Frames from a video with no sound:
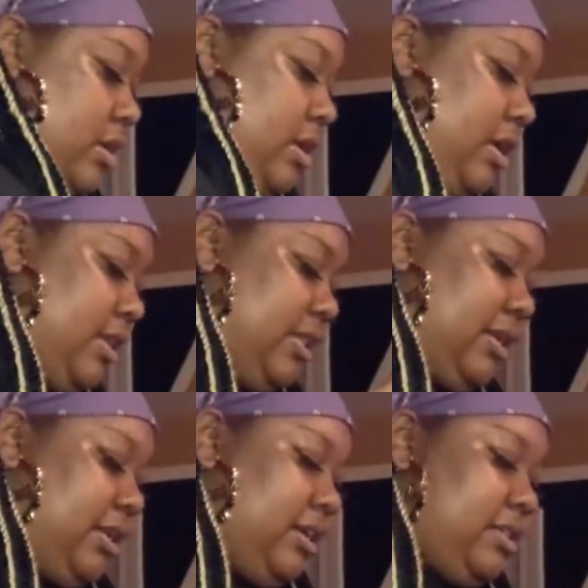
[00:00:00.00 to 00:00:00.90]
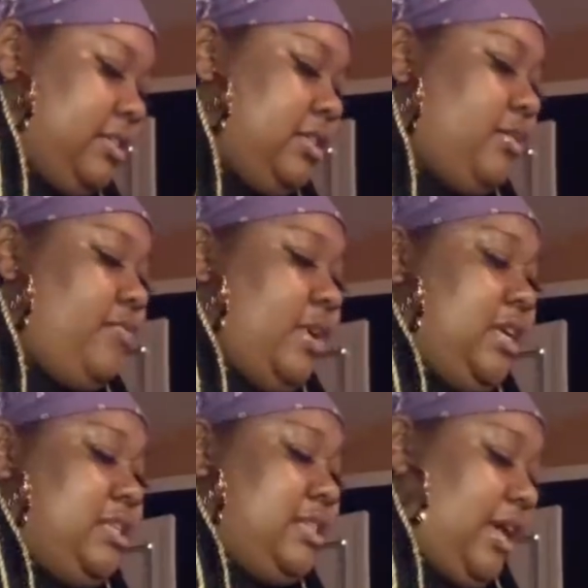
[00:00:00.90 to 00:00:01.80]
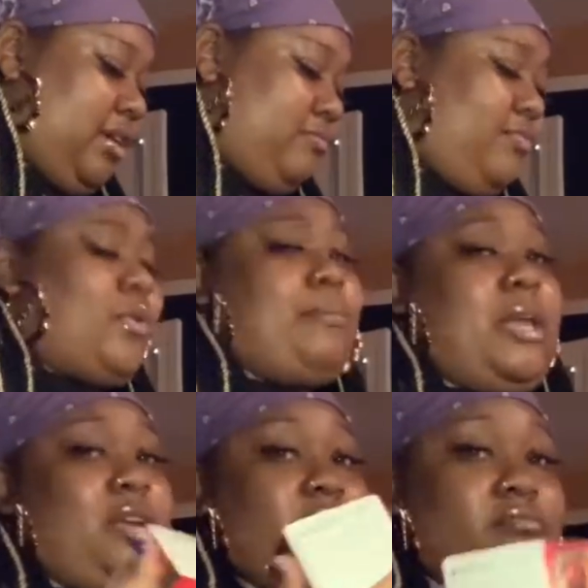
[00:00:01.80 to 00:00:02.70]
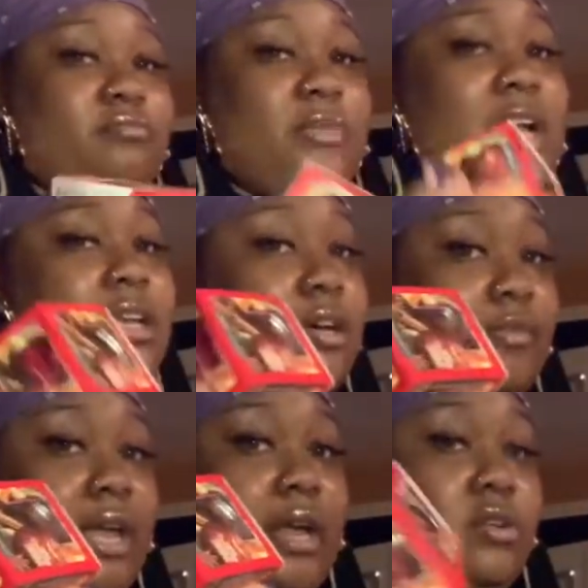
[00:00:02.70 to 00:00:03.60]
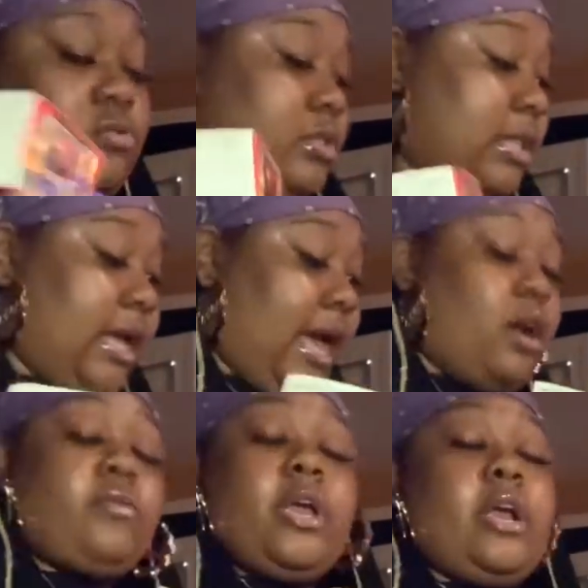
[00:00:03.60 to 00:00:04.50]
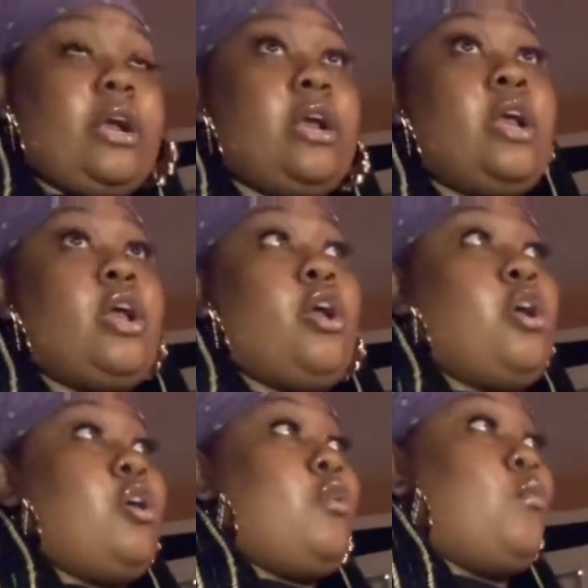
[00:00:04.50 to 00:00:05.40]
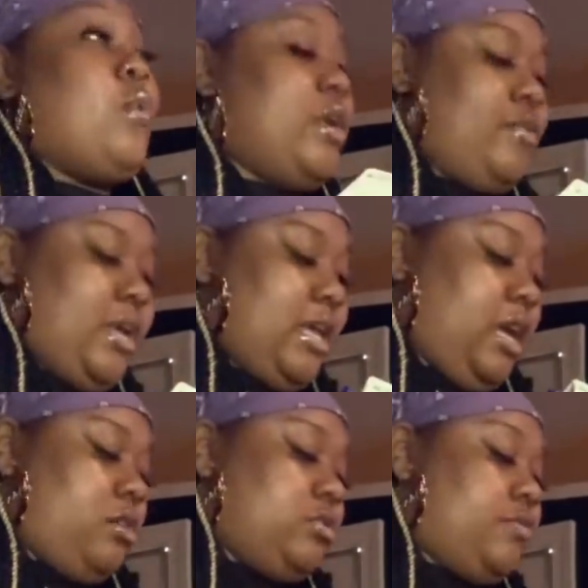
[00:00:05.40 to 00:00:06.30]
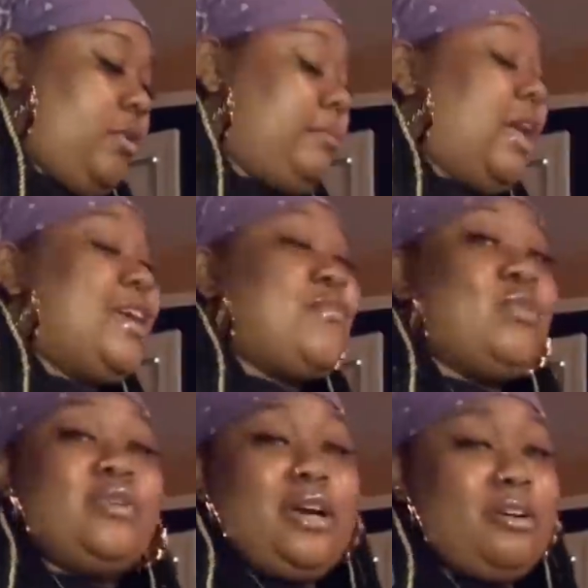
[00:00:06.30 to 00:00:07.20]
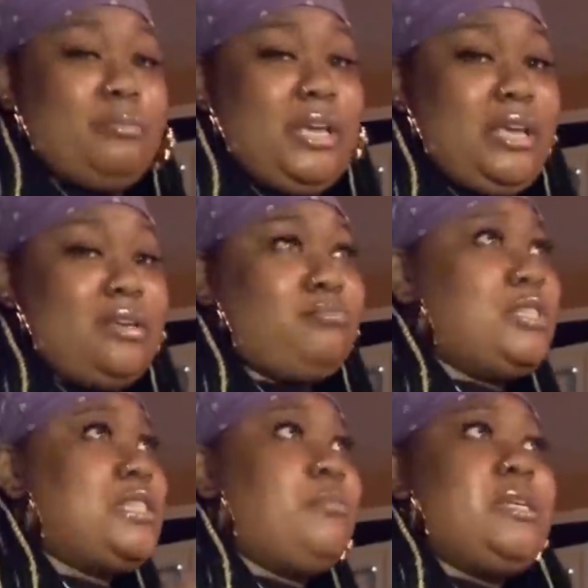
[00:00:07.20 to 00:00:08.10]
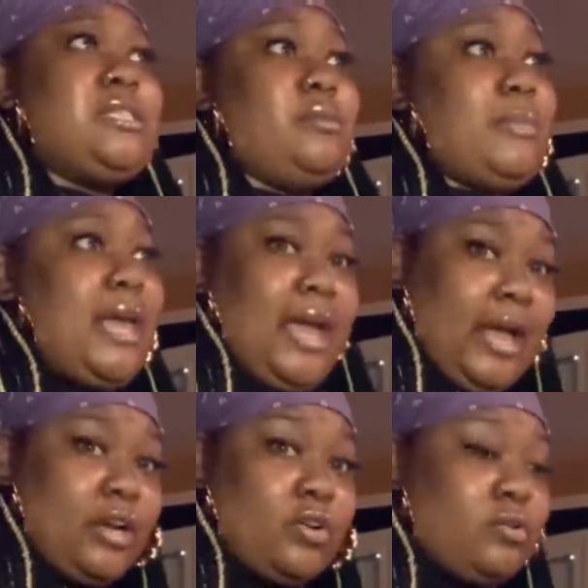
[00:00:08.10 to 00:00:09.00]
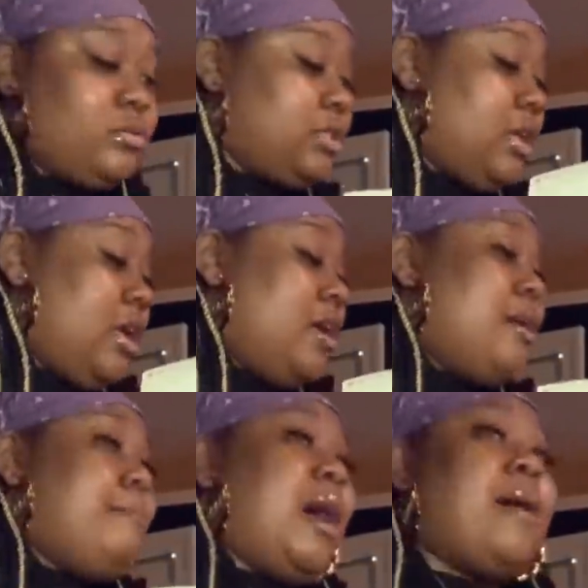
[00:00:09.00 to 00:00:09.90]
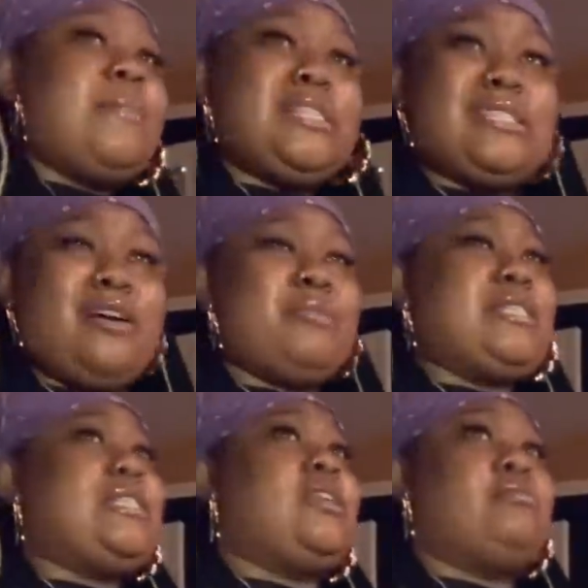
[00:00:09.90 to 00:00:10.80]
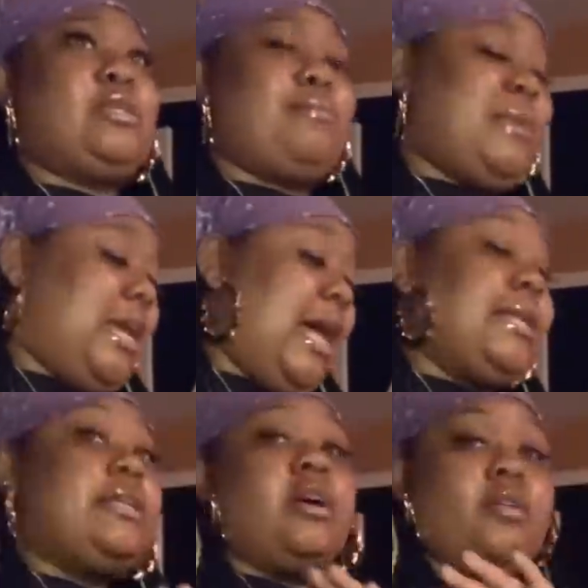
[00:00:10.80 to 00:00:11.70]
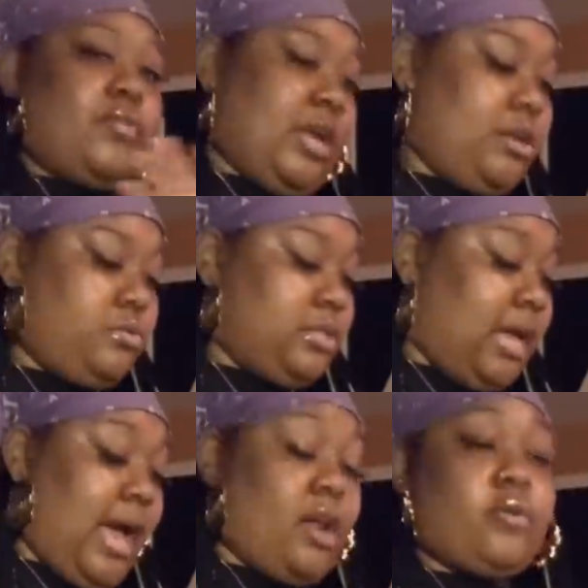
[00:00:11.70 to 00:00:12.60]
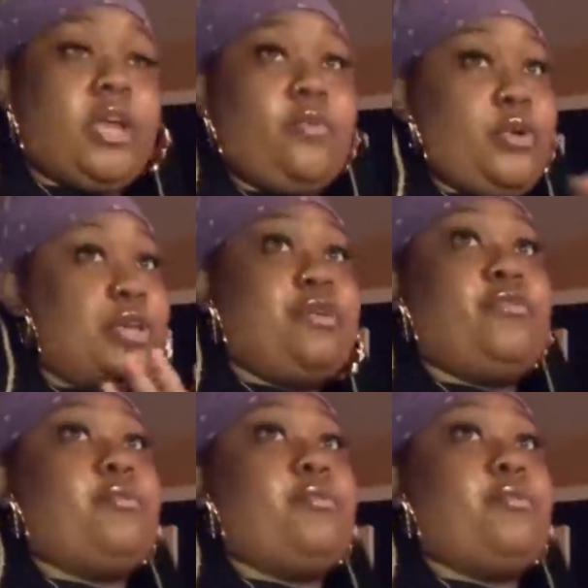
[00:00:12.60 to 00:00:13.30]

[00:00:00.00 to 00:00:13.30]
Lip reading: And then the other stuff is like for me. I love candles. Like, I don't care where you get candles from. Like, if you love me, send me some candles. Buy me some and send them to me. I love candles. Like, I don't care where you get it from.